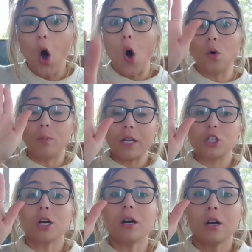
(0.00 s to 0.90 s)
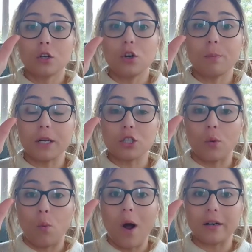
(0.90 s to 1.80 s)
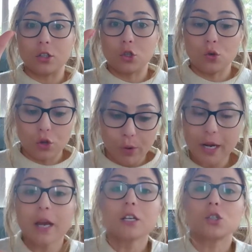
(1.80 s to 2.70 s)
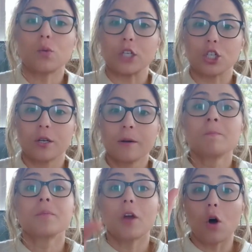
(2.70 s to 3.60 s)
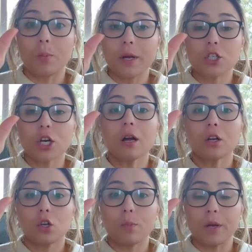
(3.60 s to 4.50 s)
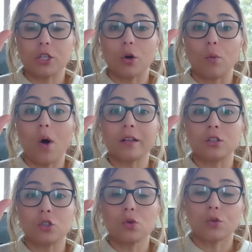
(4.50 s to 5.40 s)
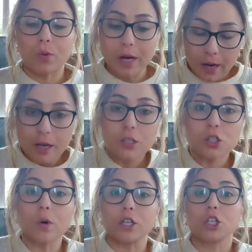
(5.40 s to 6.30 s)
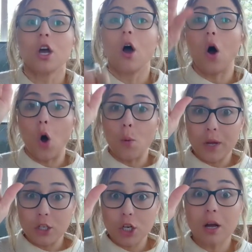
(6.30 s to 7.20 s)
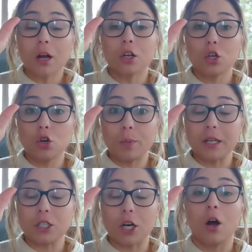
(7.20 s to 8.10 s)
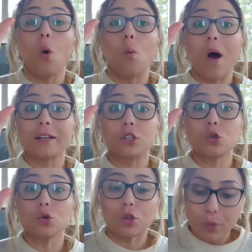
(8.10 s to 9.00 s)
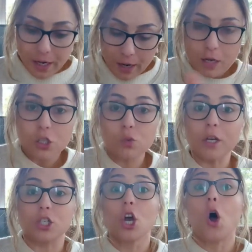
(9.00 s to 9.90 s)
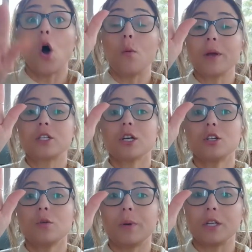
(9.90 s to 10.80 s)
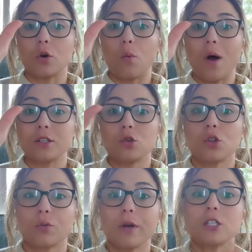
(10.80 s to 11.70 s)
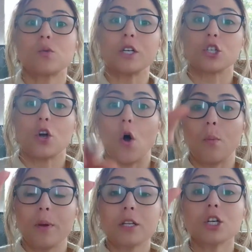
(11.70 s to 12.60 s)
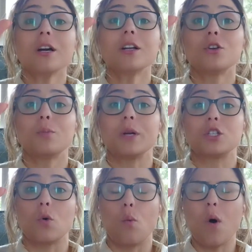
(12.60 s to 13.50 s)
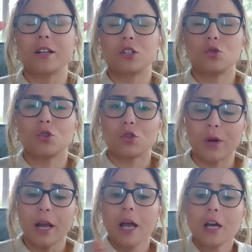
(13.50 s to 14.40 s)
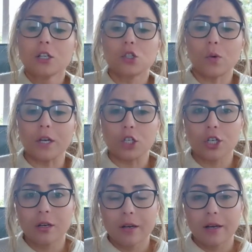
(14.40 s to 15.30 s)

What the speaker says: Old picture, new picture. 1, 2, 3, swish. Old picture, new picture. 1, 2, 3, swish. Old picture, new picture. 1, 2, 3, swish. Old picture, new picture. 1, 2, 3, swish. Old picture, new picture. 1, 2, 3, swish.